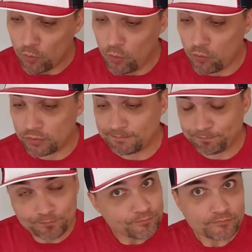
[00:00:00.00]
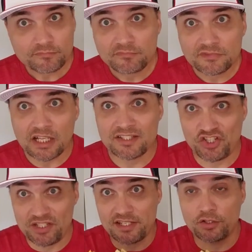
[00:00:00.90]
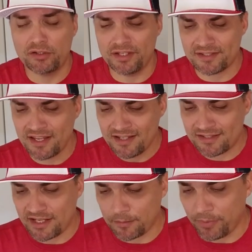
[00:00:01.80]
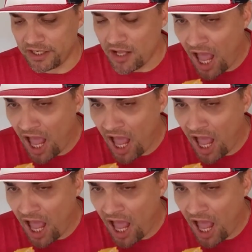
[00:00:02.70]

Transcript: Ooh. Cheesy goodness. Second bite.